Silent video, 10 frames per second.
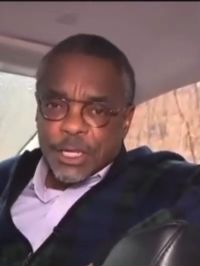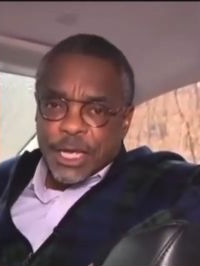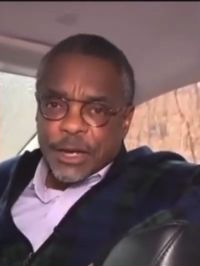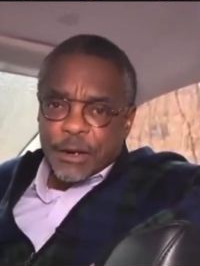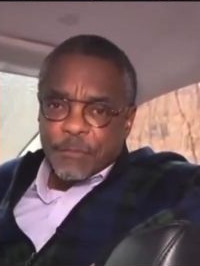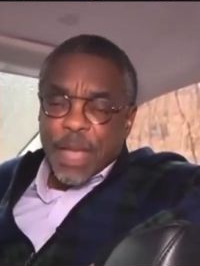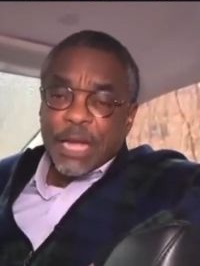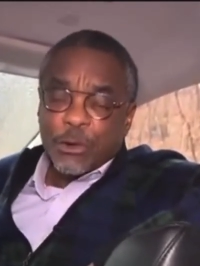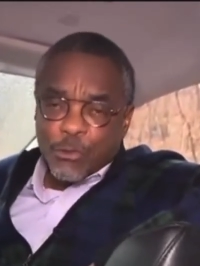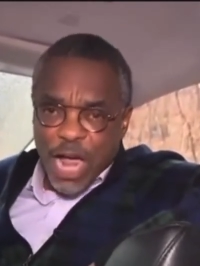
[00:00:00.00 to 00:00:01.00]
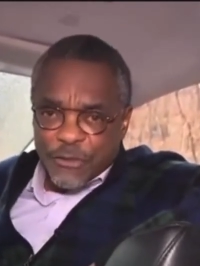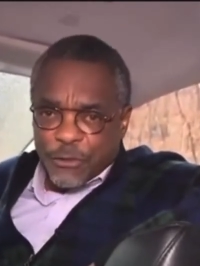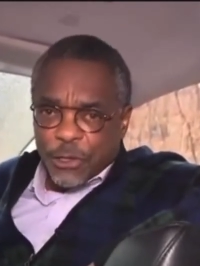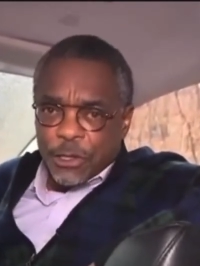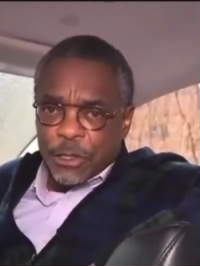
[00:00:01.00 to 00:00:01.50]
abominable, filthy,
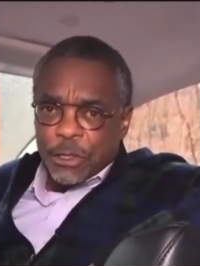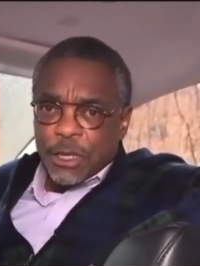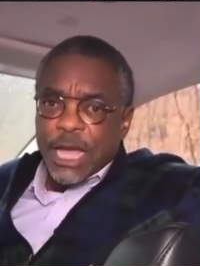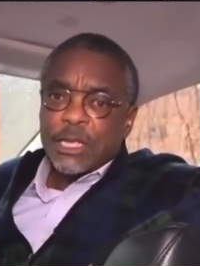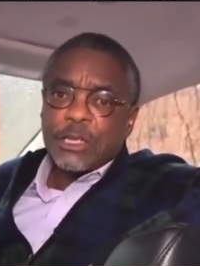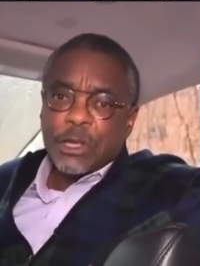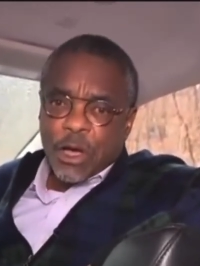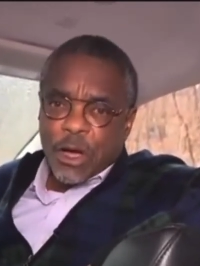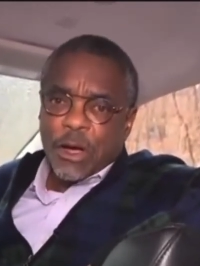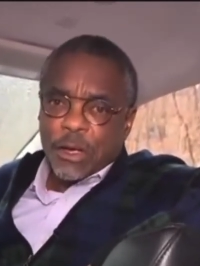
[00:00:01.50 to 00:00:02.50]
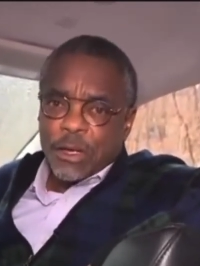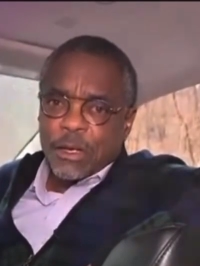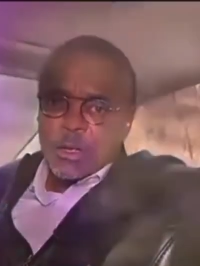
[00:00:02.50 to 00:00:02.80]
polluted hearts, which is